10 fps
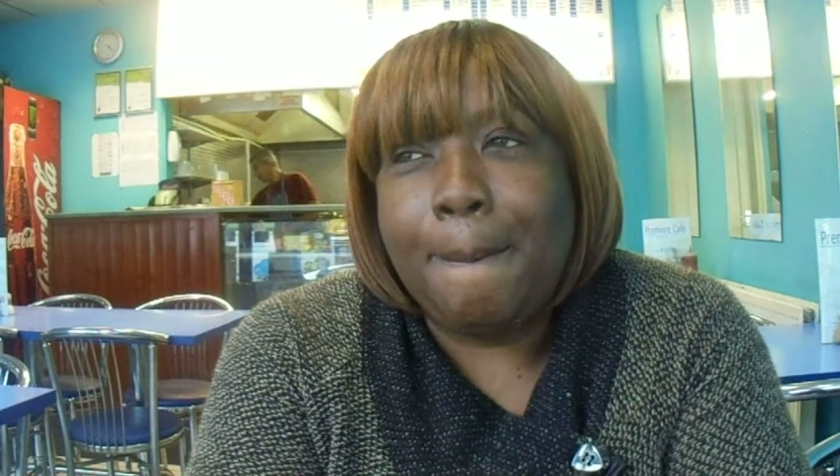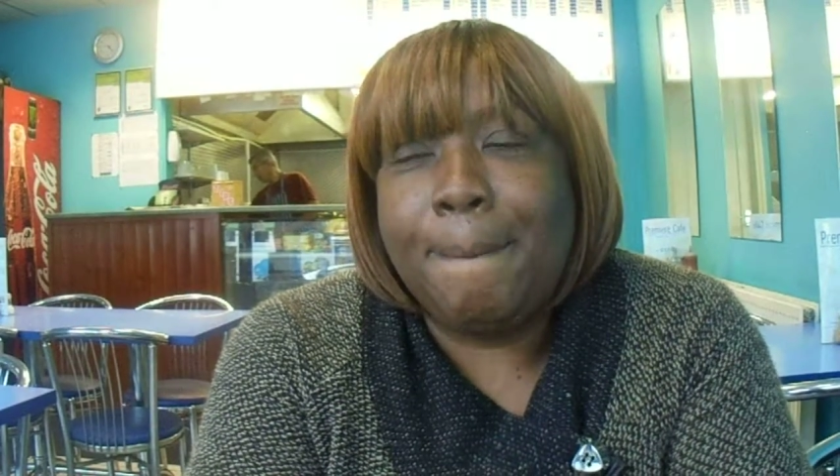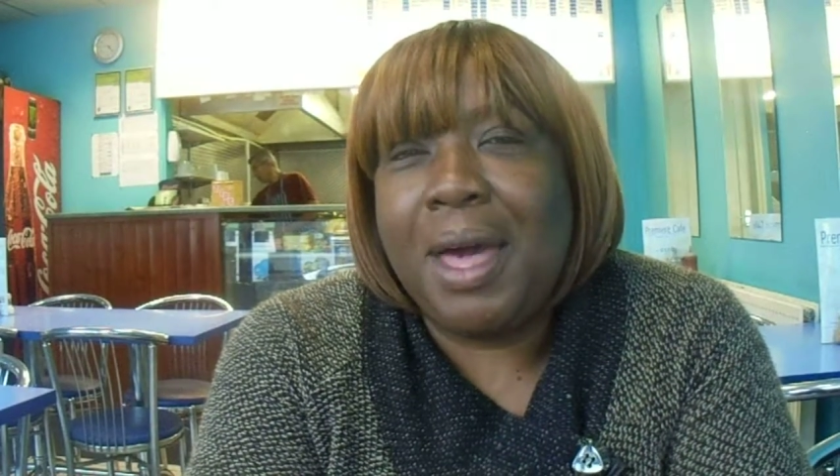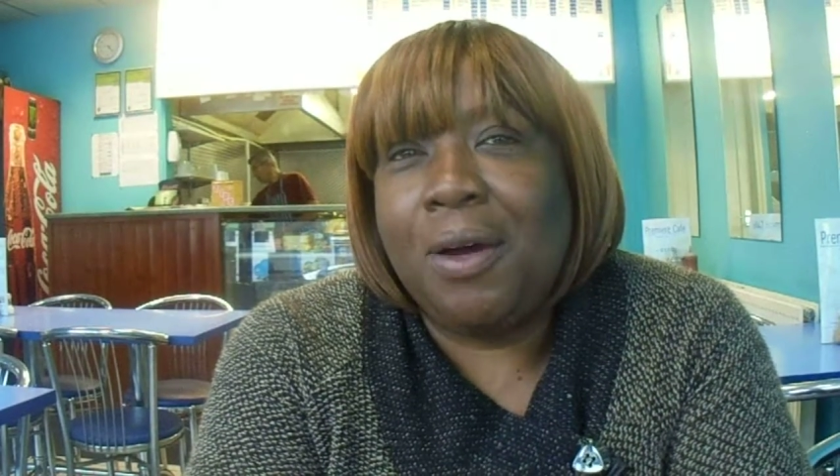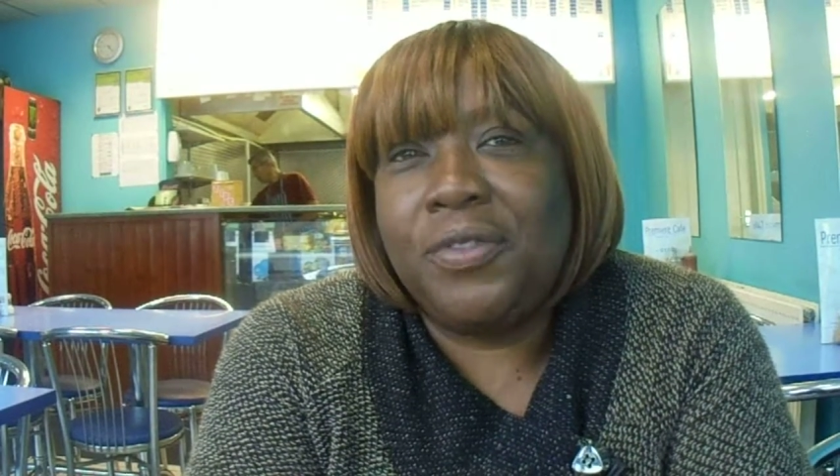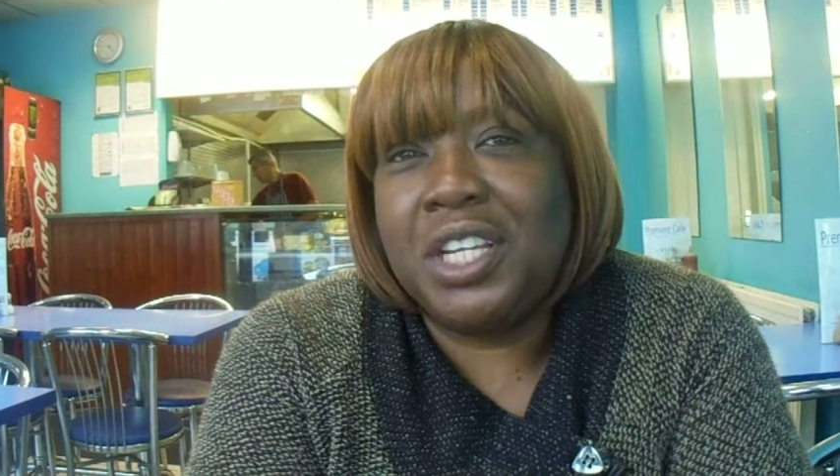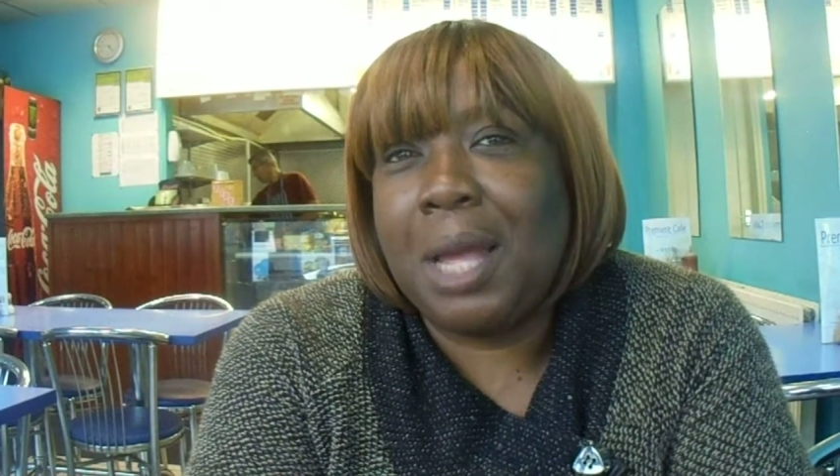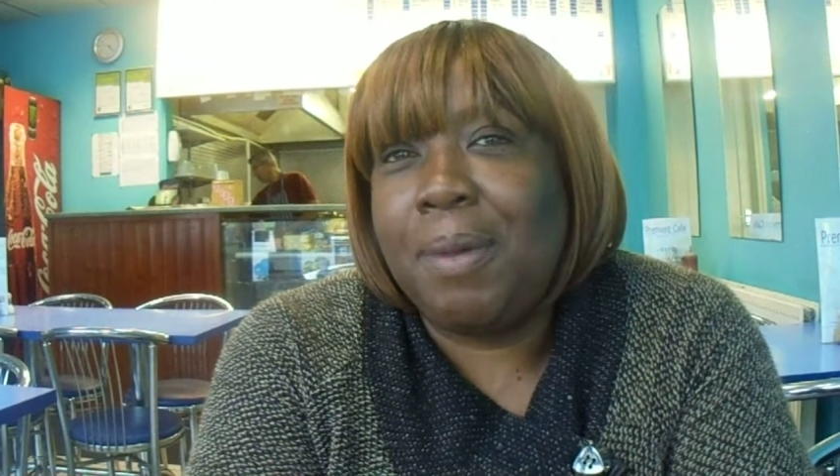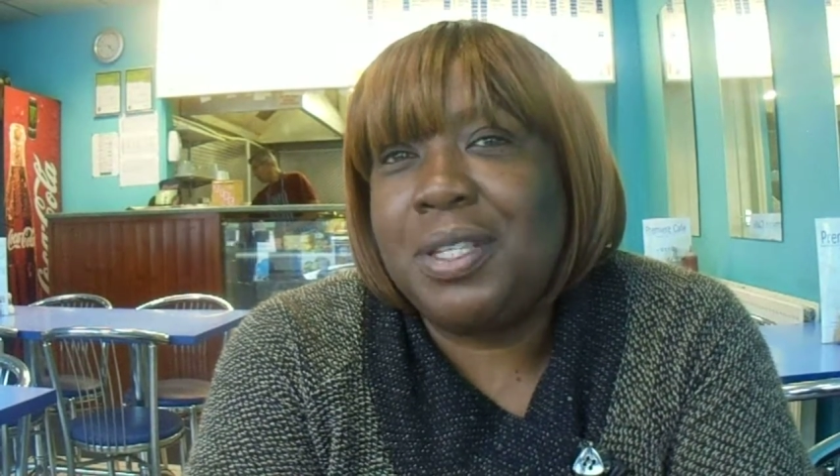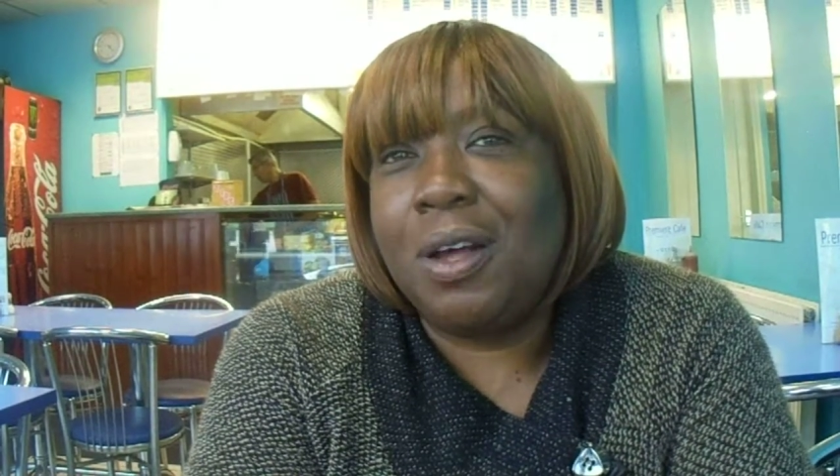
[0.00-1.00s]
mouth to
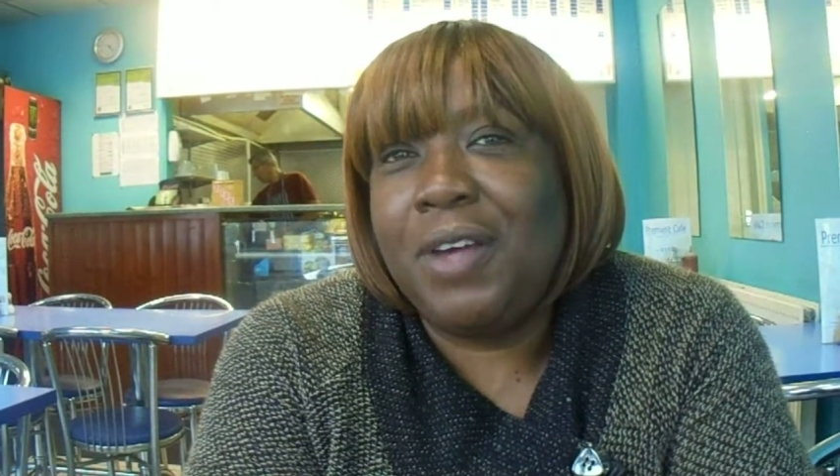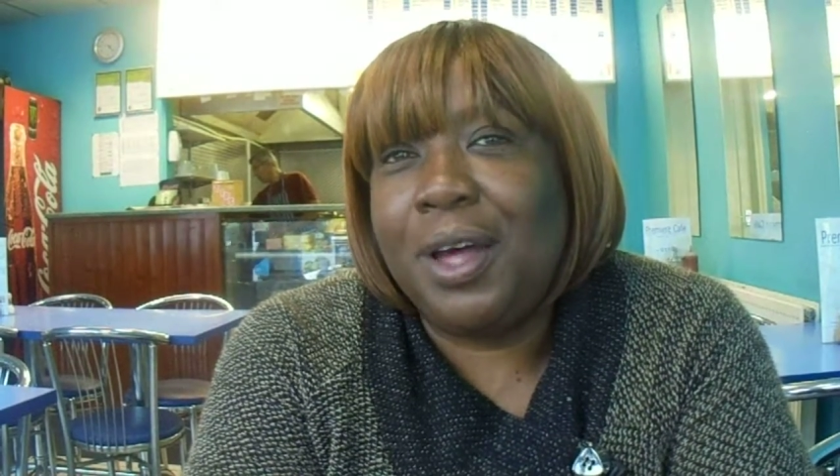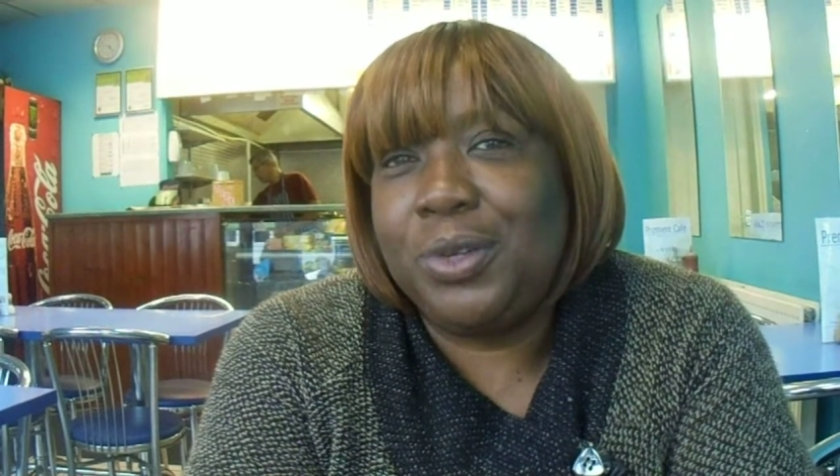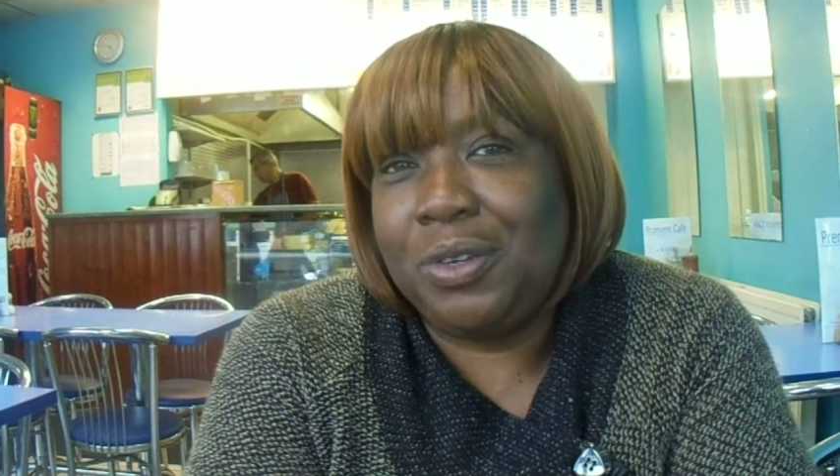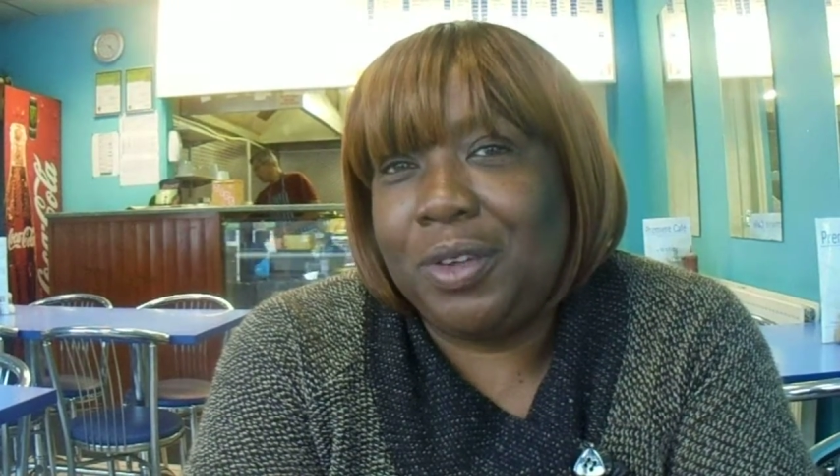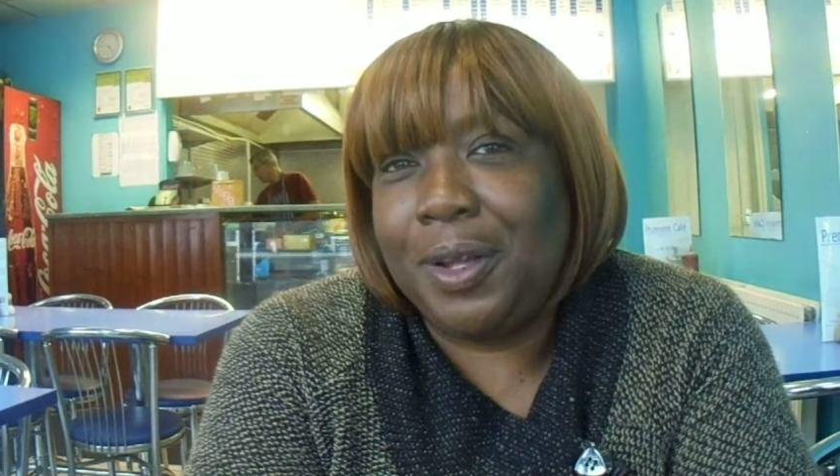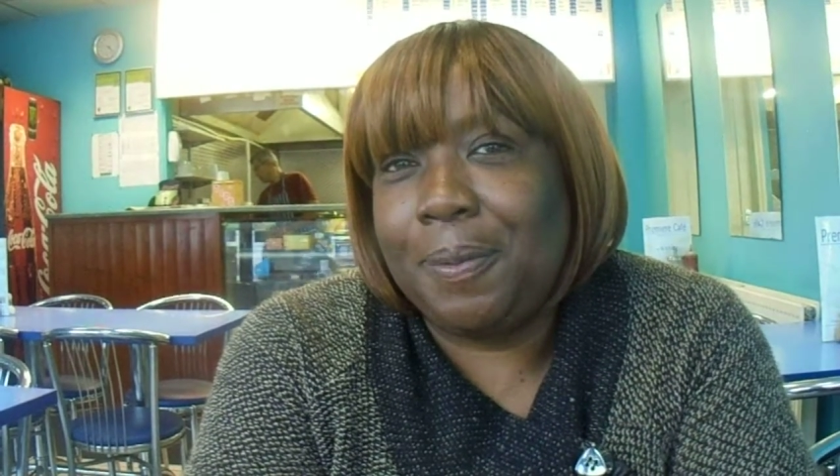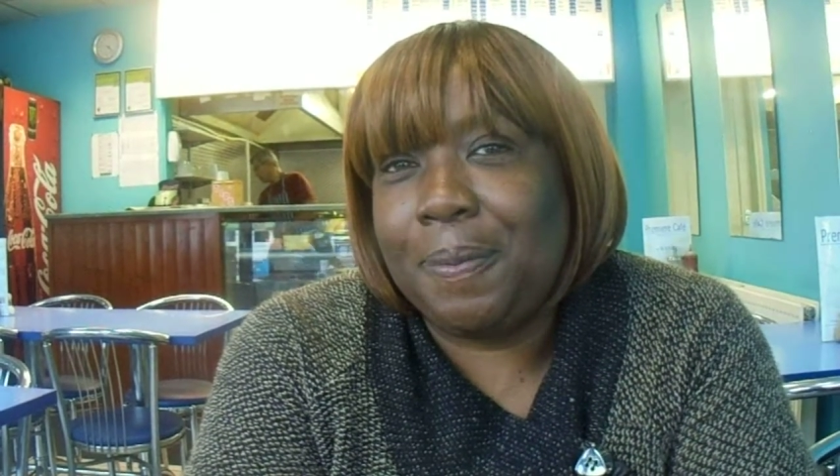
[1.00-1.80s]
get myself out of it.